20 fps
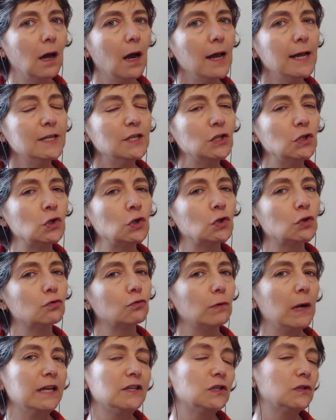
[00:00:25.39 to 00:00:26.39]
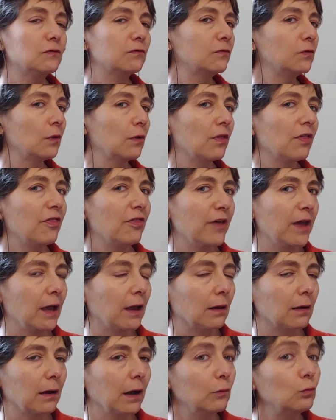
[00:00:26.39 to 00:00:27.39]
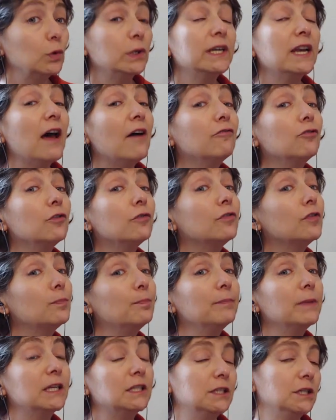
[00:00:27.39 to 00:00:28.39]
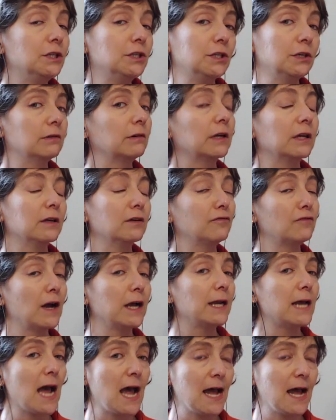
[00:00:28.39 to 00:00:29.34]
a stressful thing. I would never have admitted to it if I'd